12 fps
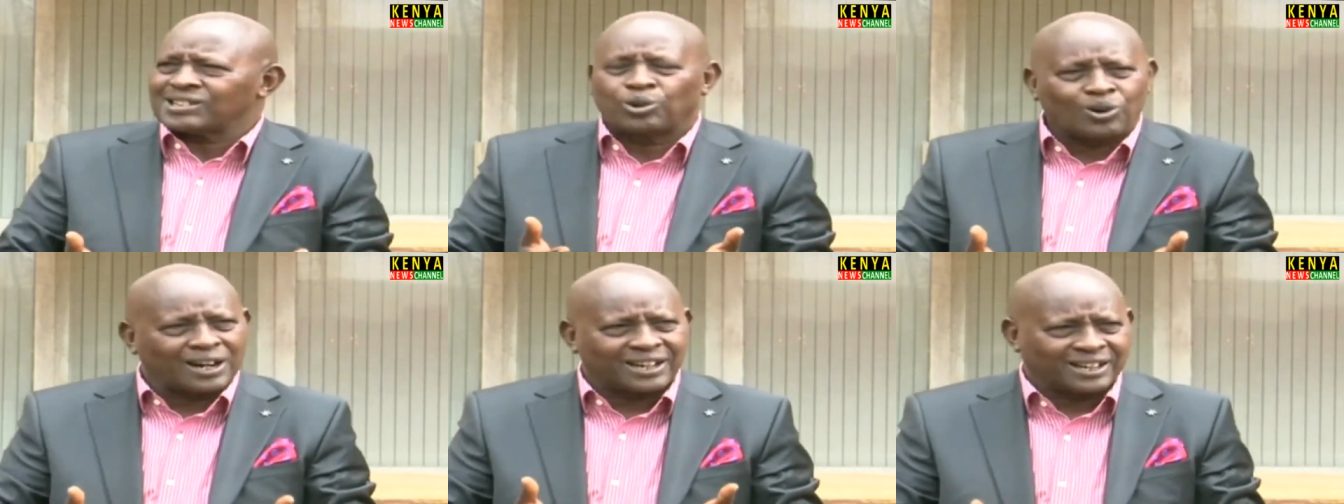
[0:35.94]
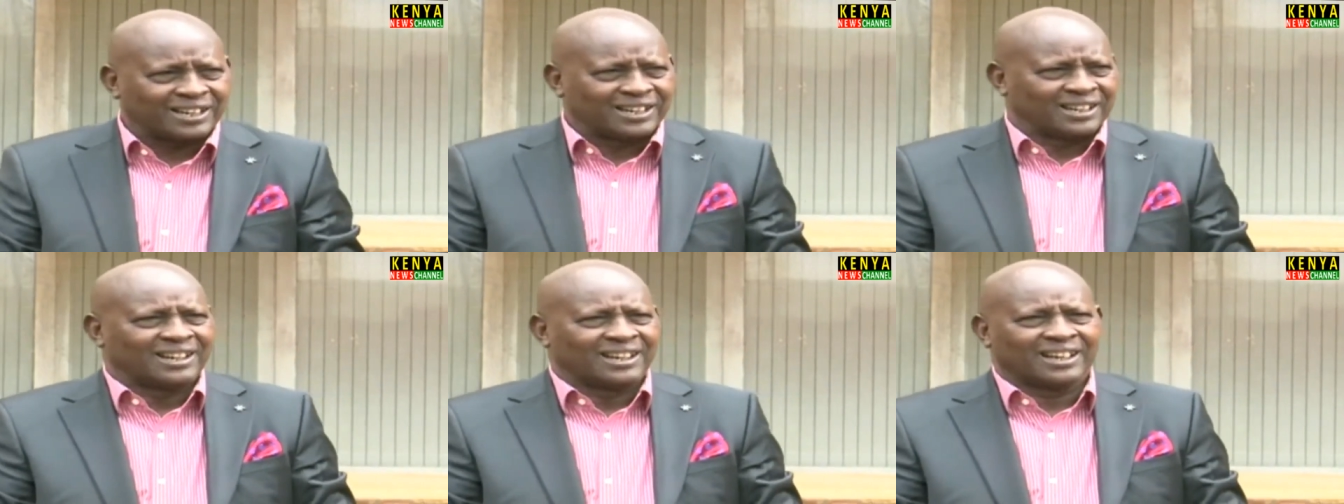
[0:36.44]
us all agree
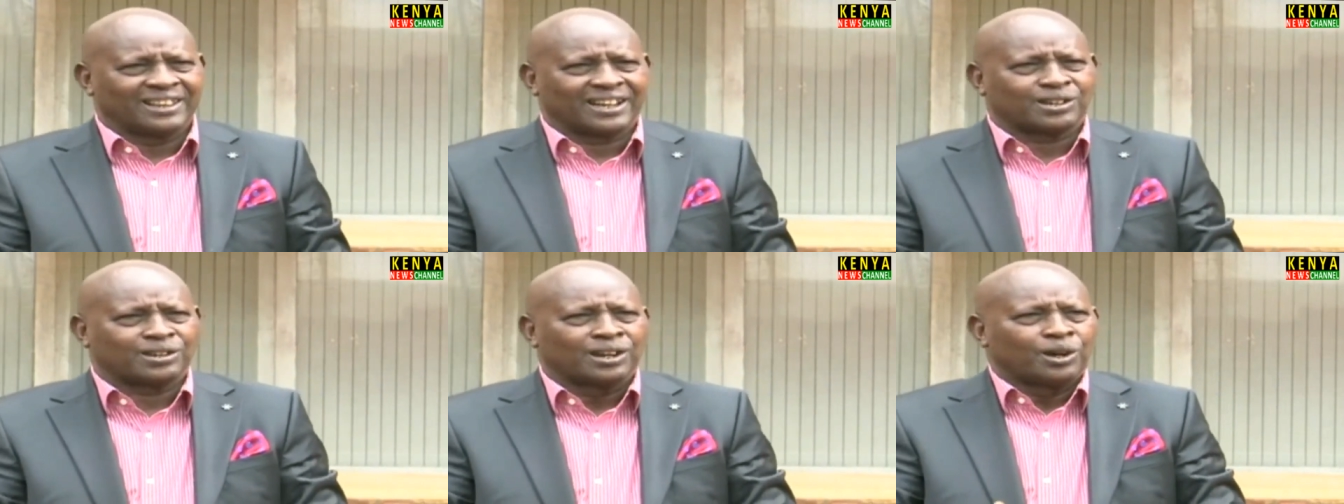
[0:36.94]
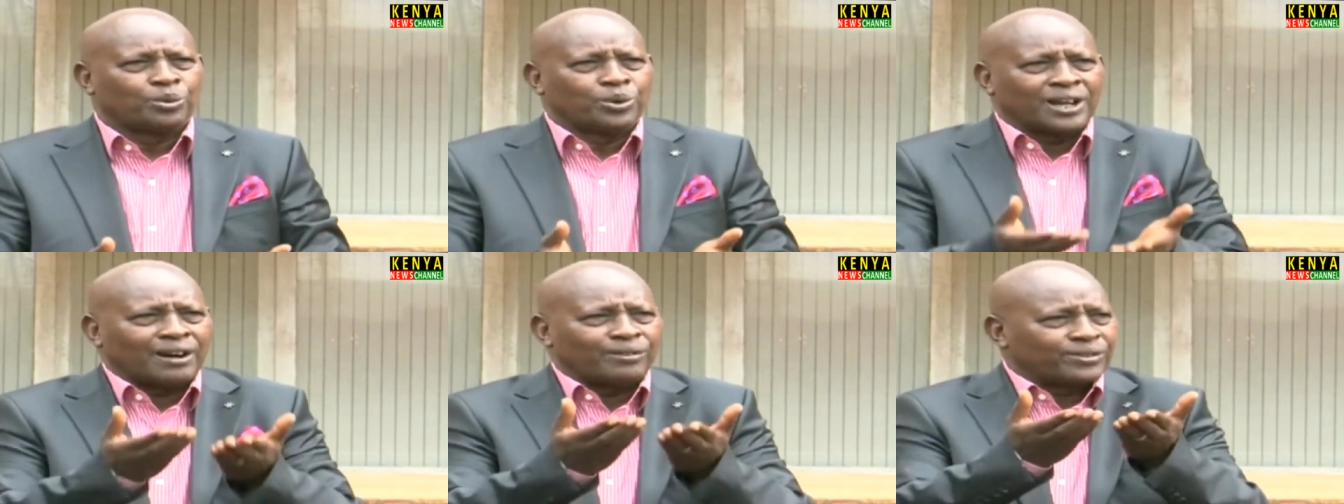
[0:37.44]
that
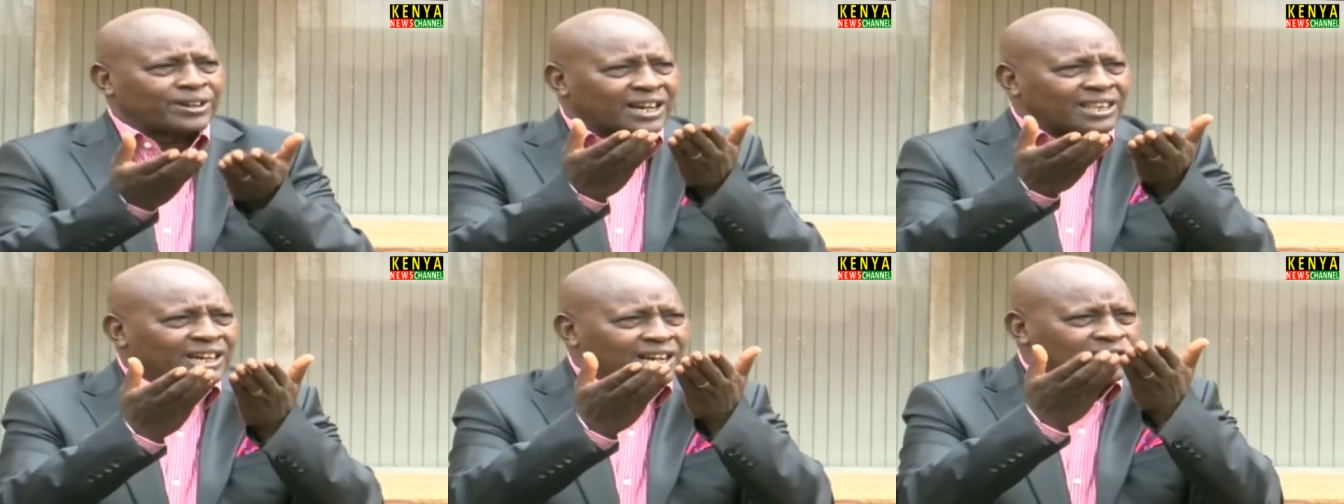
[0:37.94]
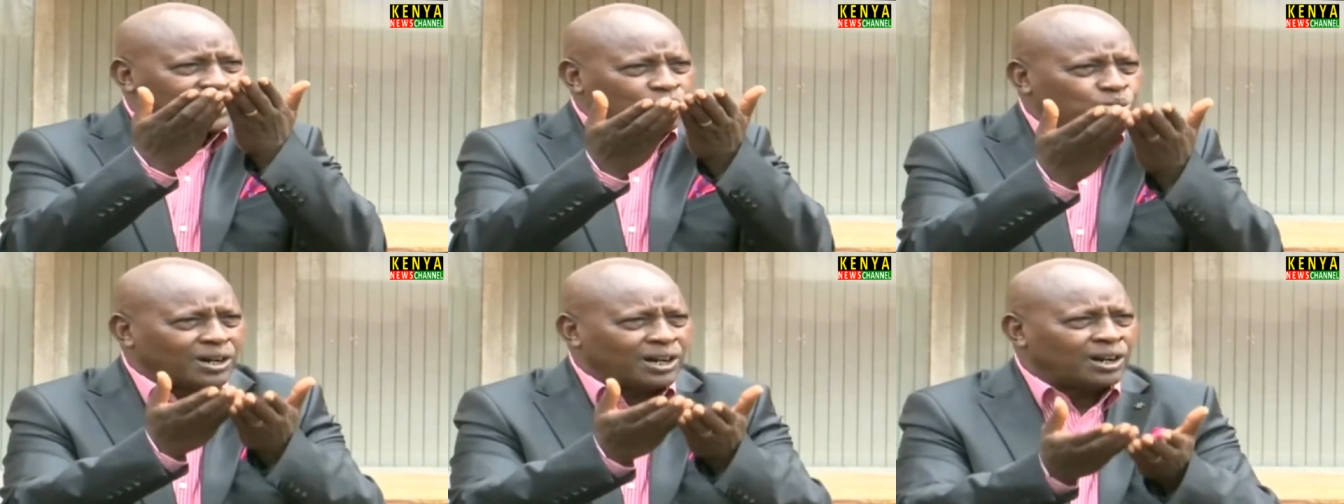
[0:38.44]
we have Rigathi
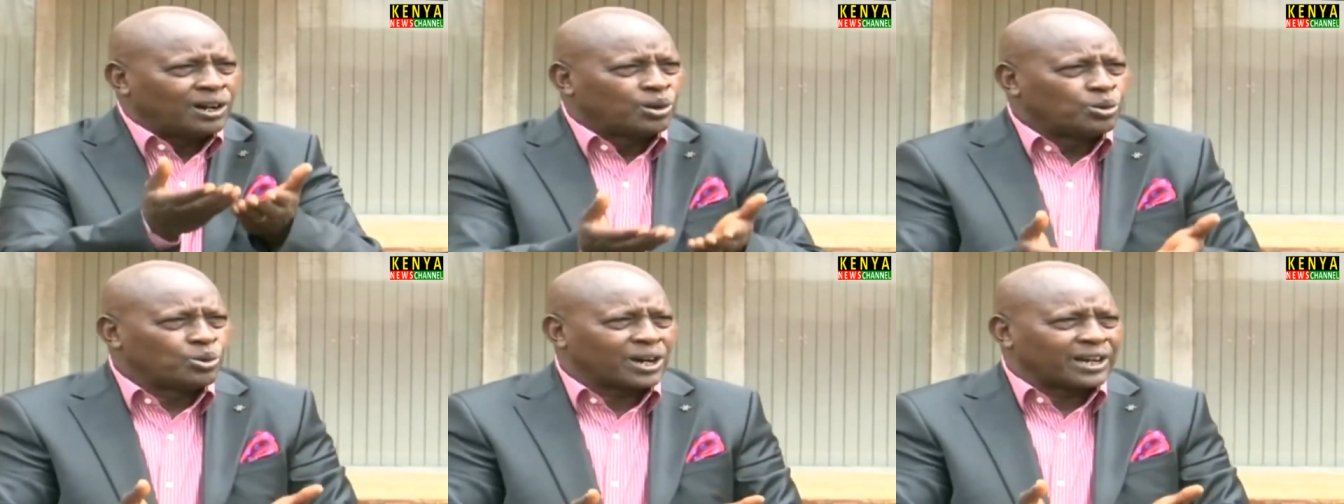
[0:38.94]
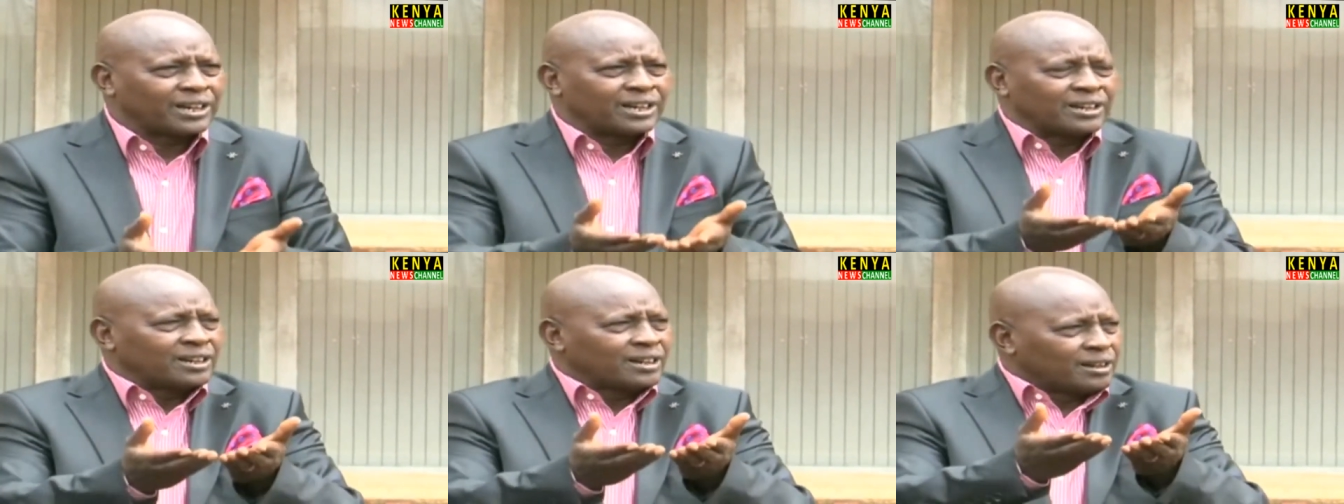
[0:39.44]
Gachagua who
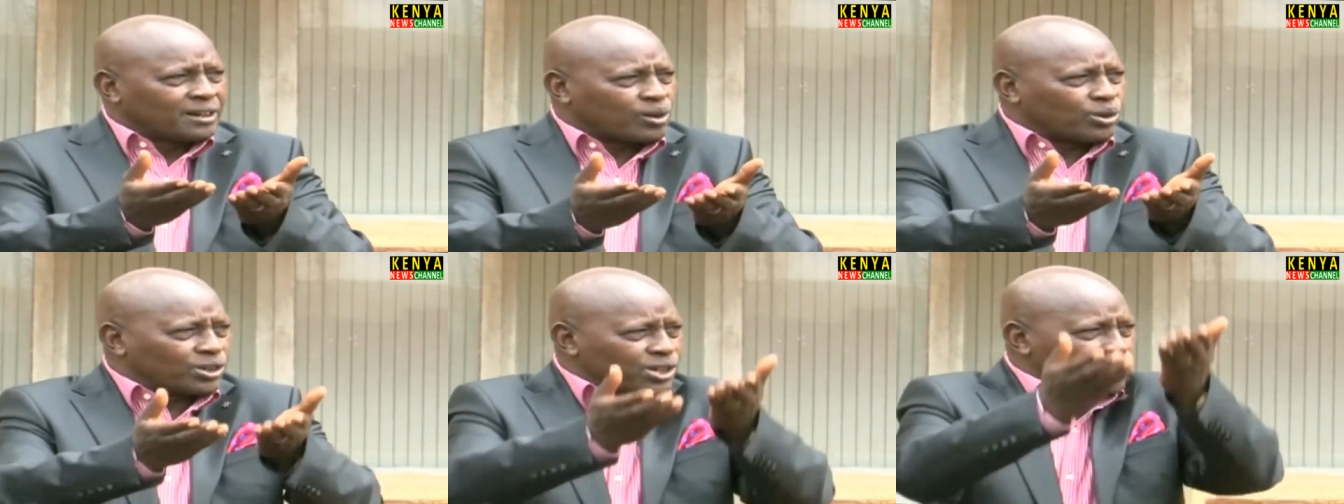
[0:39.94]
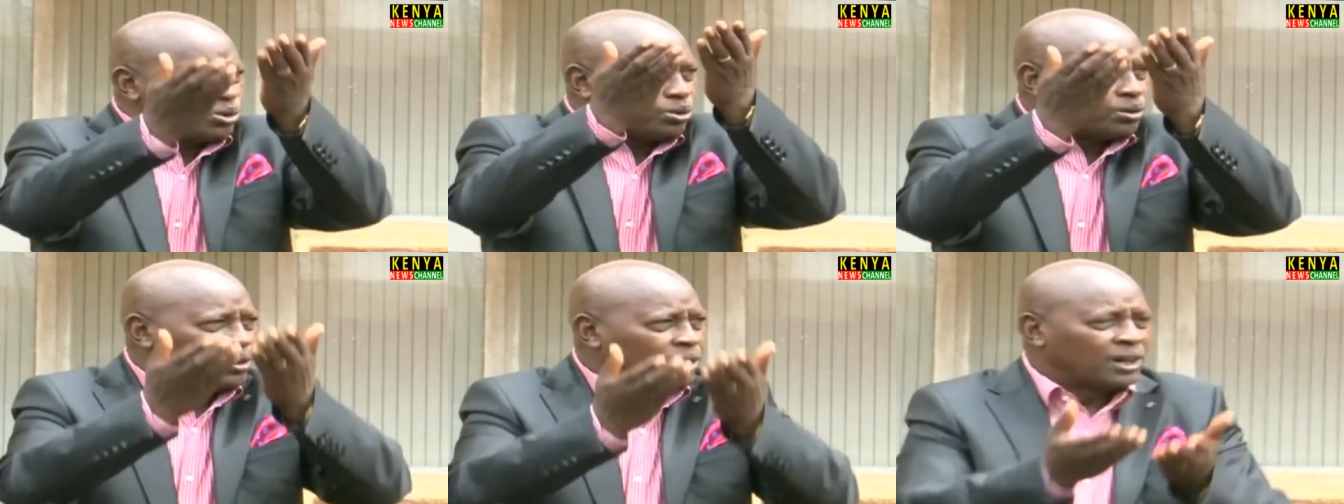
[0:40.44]
can continue,
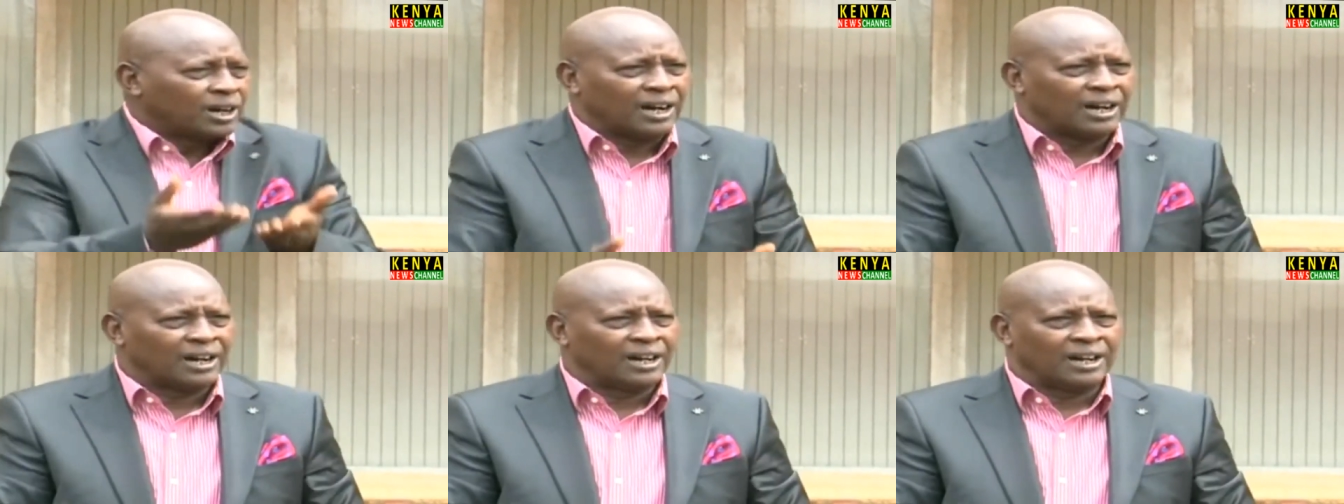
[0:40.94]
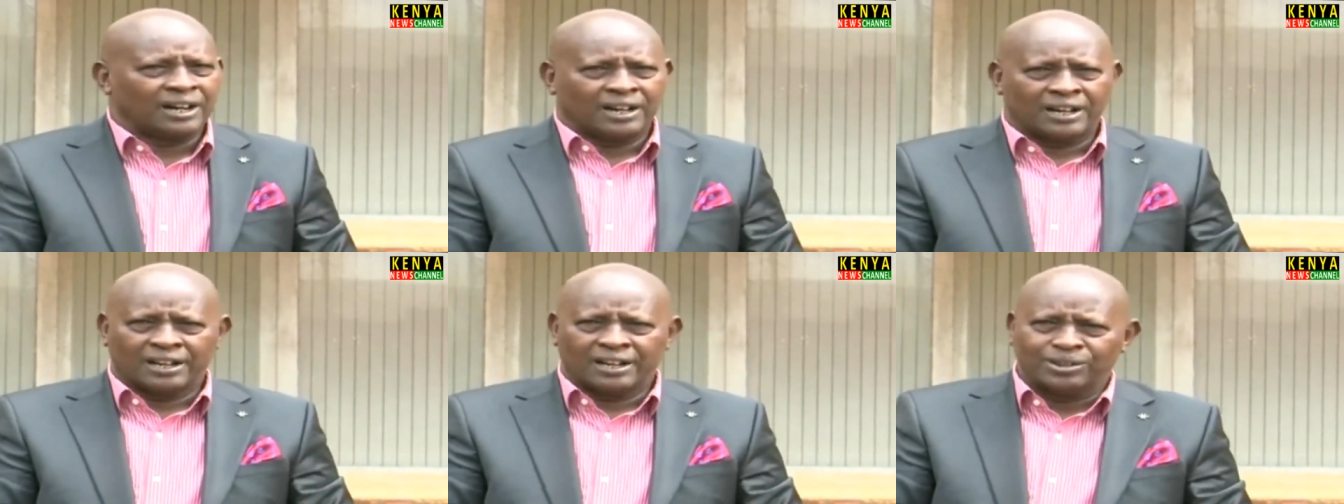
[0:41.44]
uh,
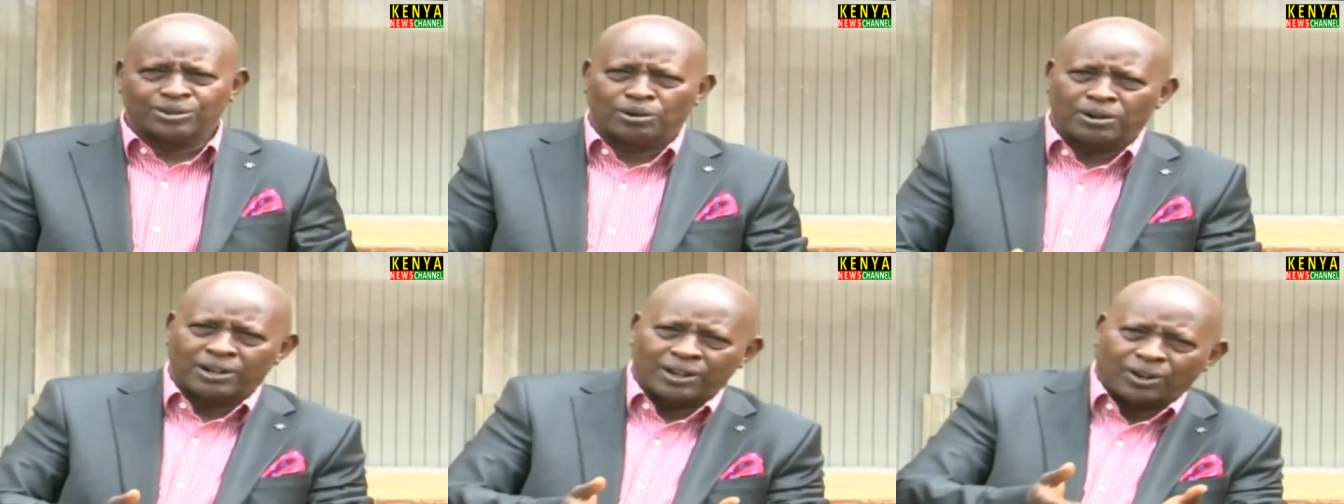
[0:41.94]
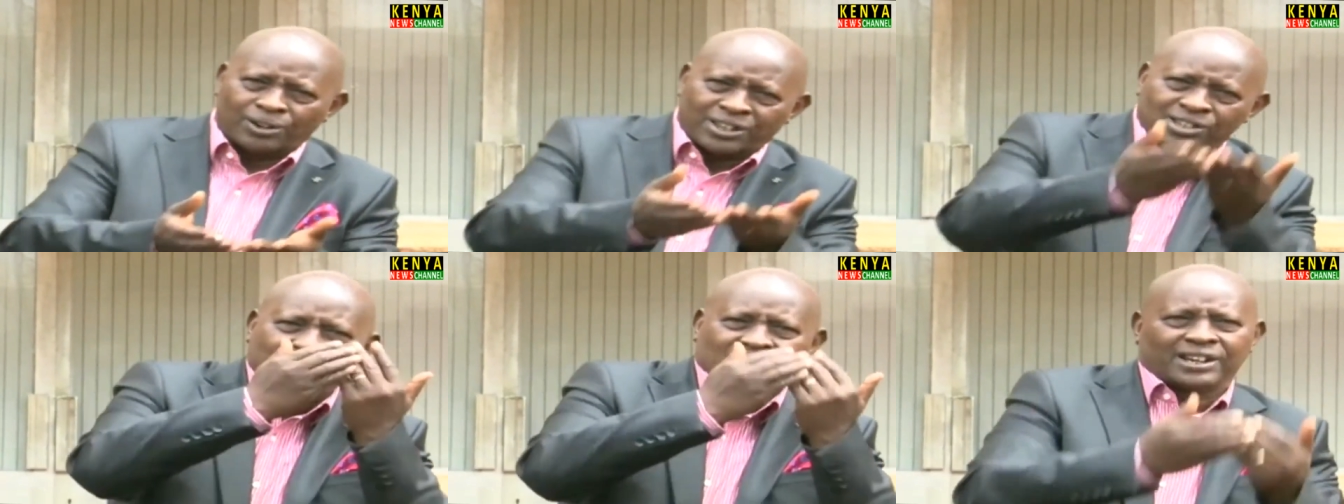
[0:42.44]
you know, on
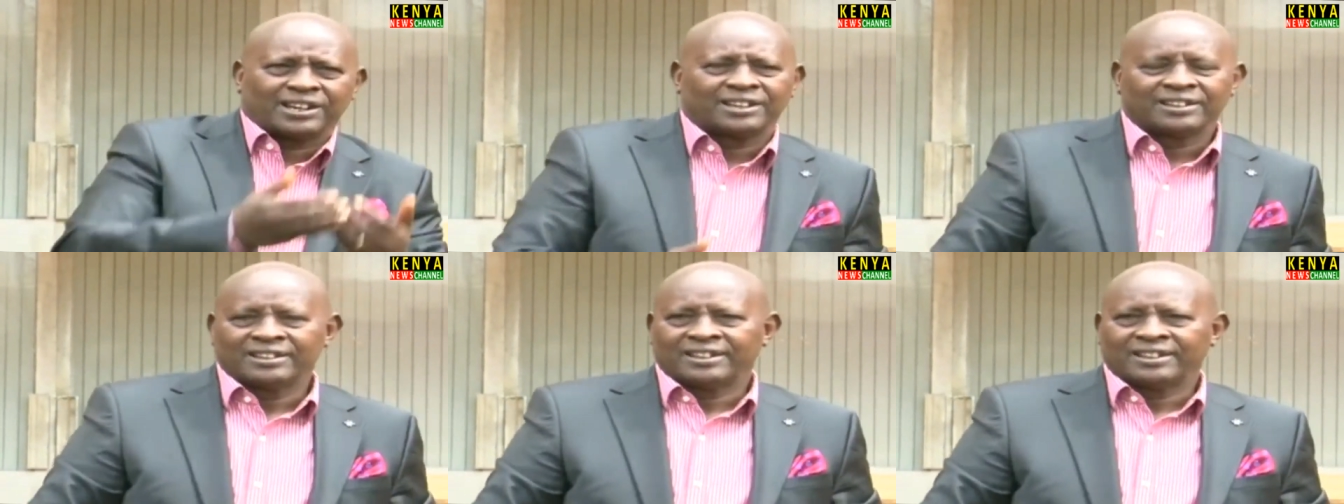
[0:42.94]
this journey.